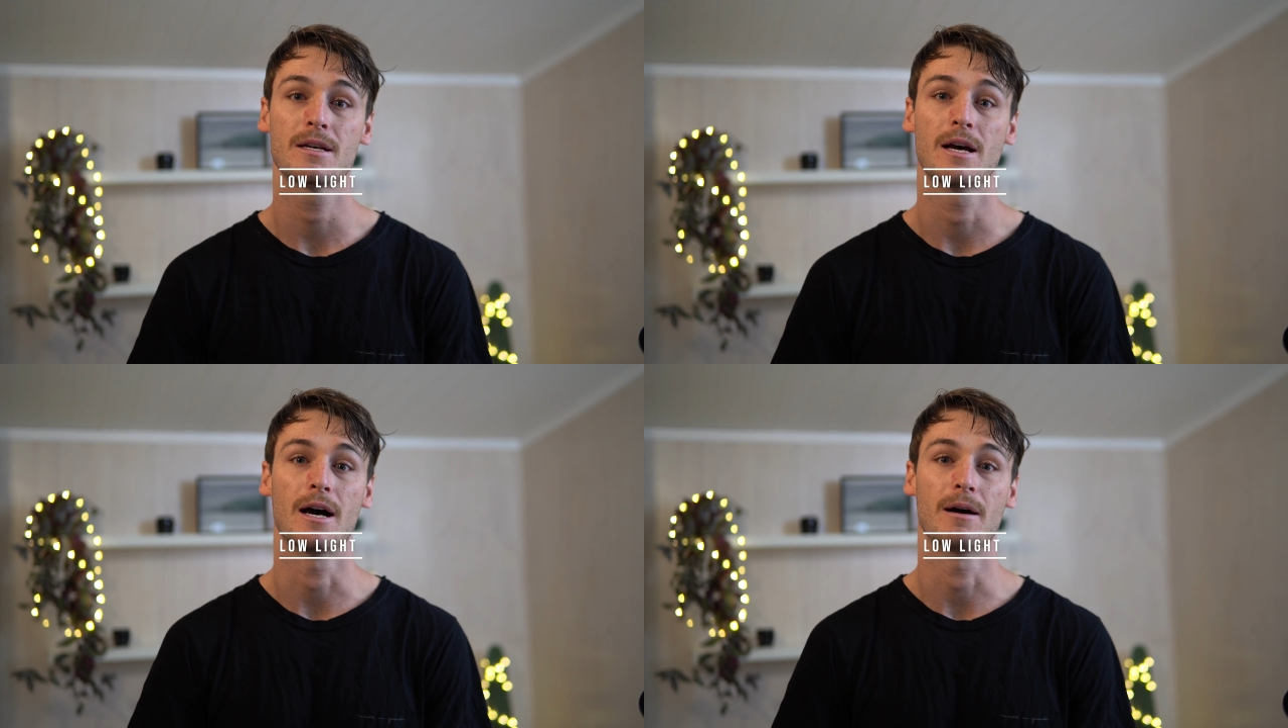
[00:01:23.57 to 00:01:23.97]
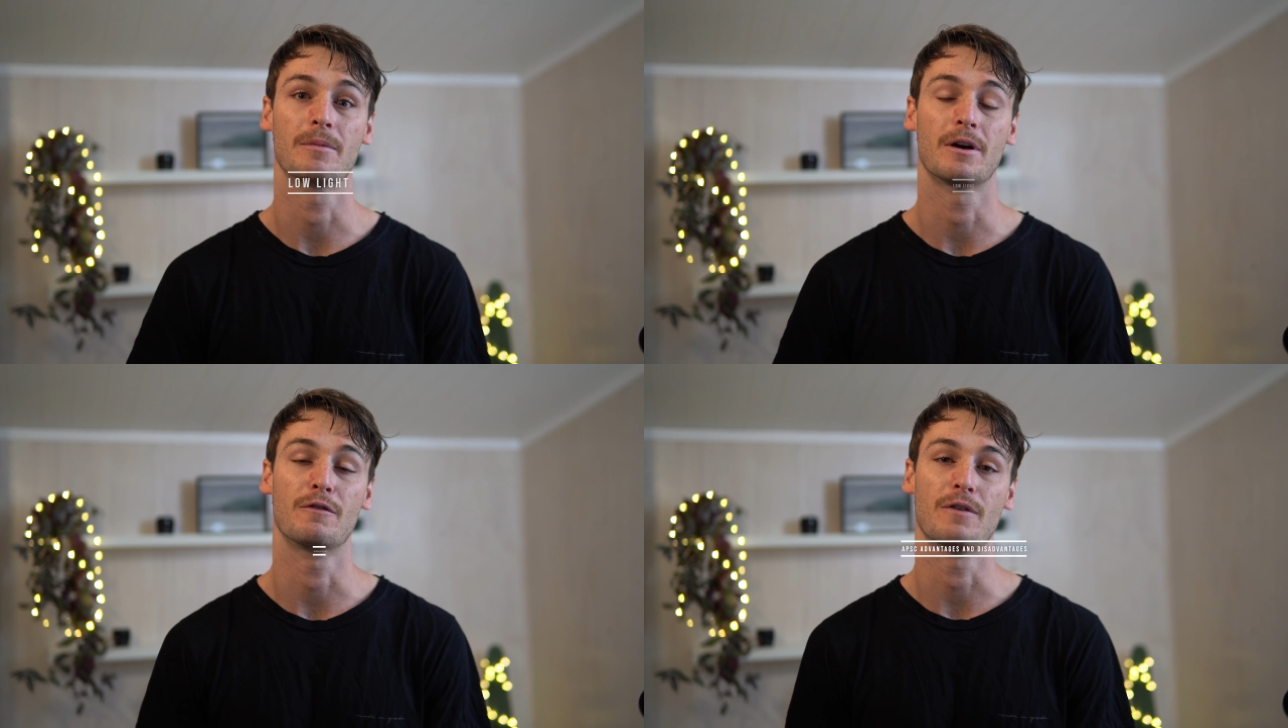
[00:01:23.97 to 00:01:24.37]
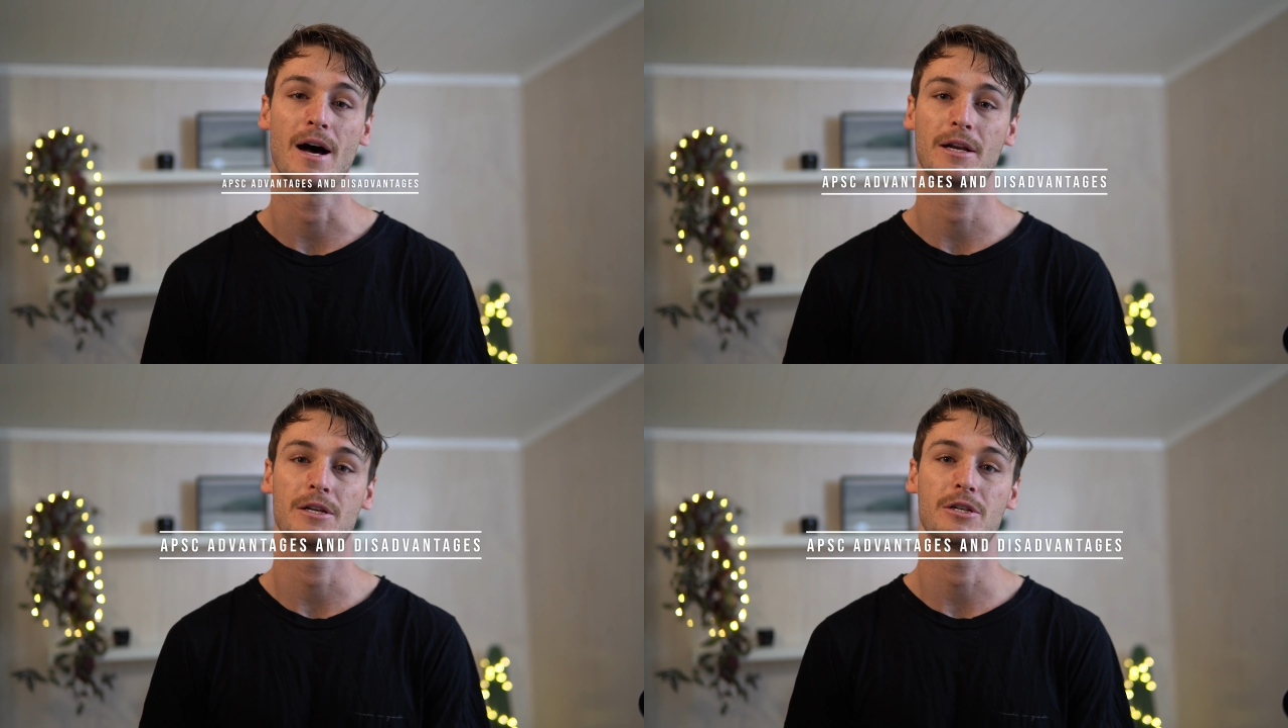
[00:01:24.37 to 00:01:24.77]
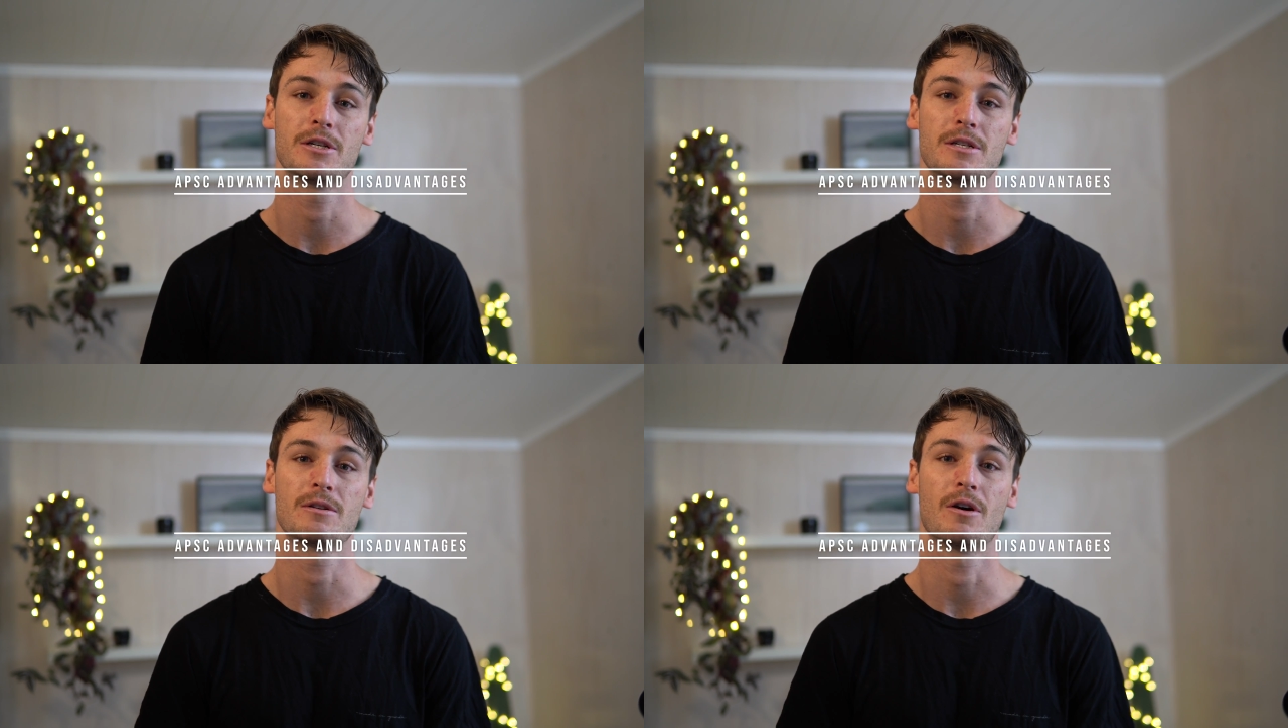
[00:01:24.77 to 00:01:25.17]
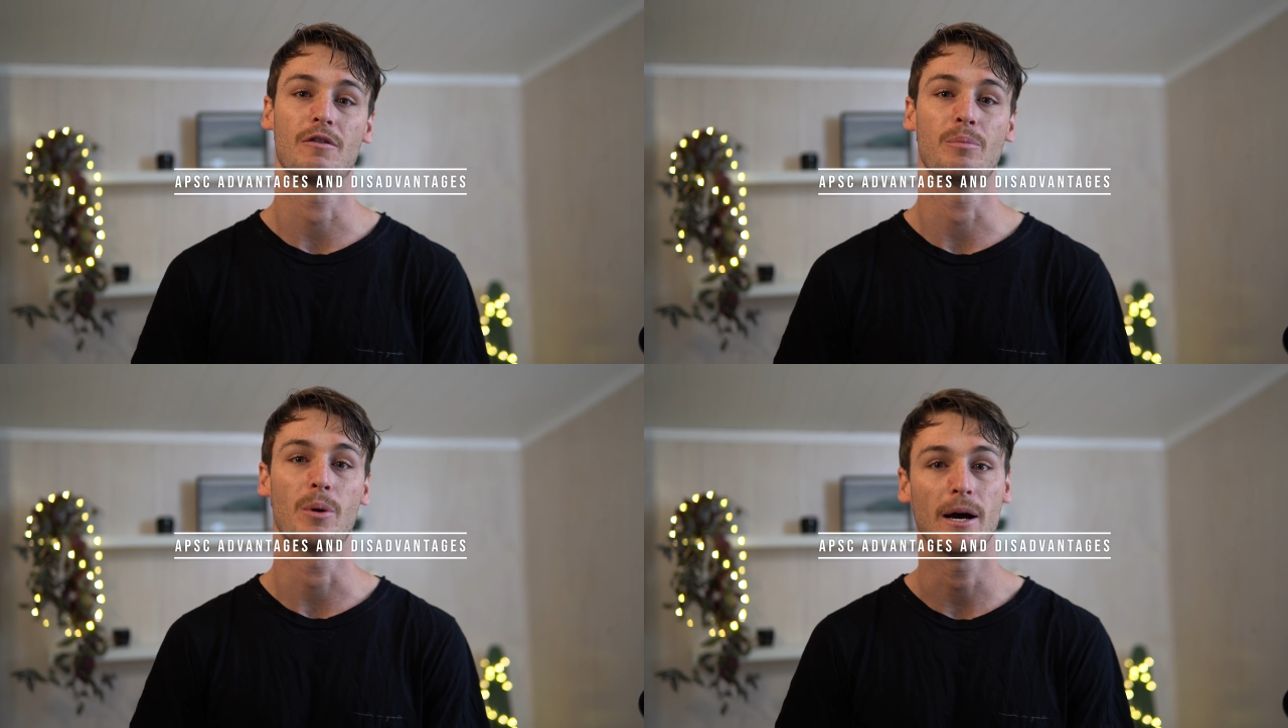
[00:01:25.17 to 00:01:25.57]
the advantages
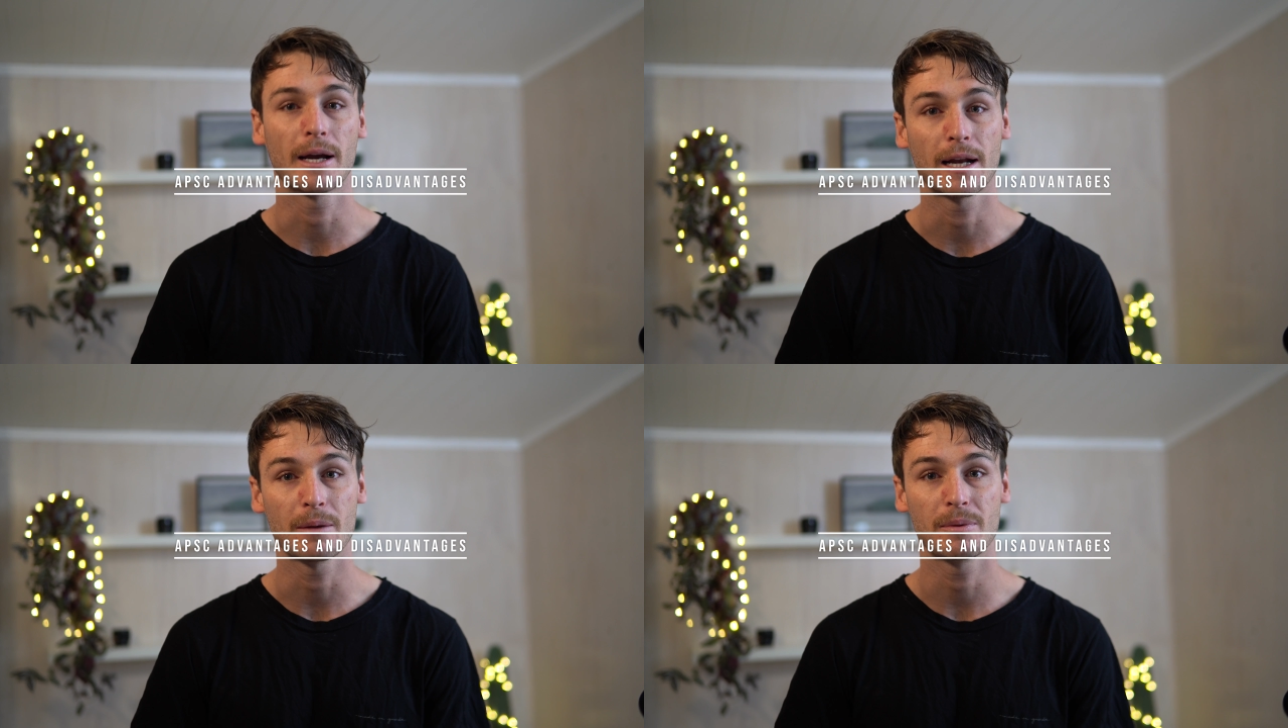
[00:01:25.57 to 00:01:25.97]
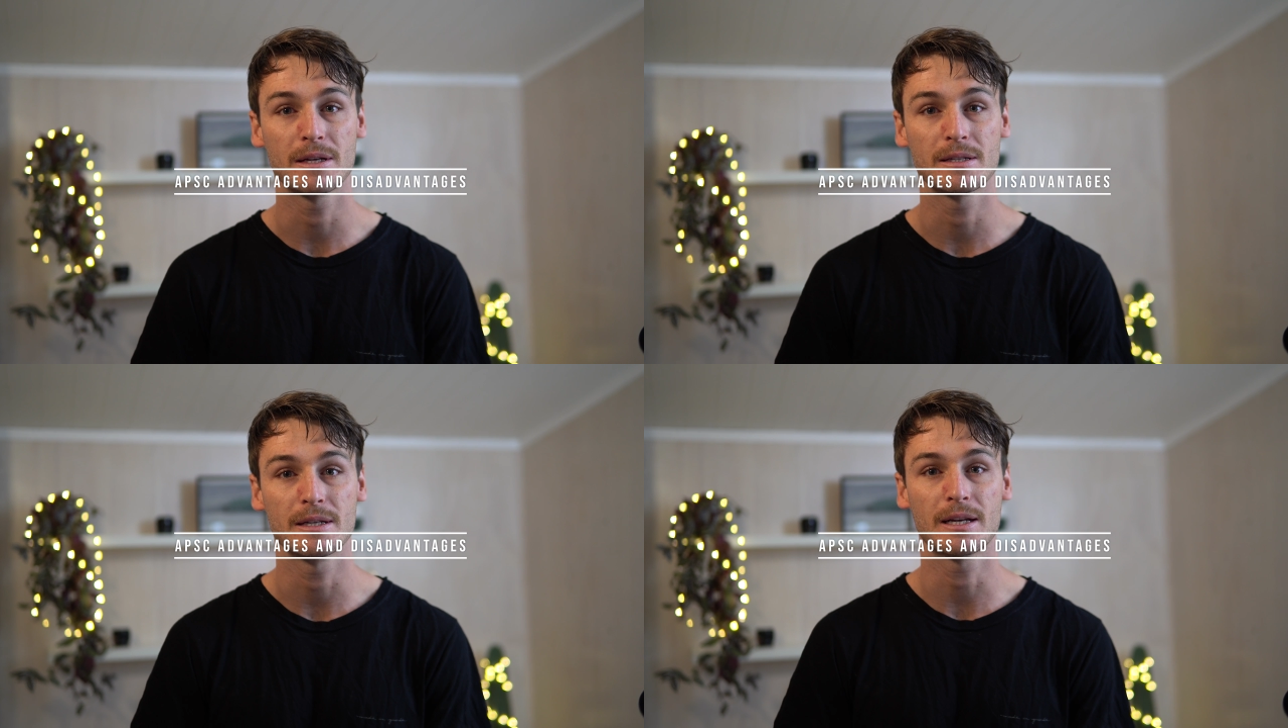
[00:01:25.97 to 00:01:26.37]
of buying an APS-C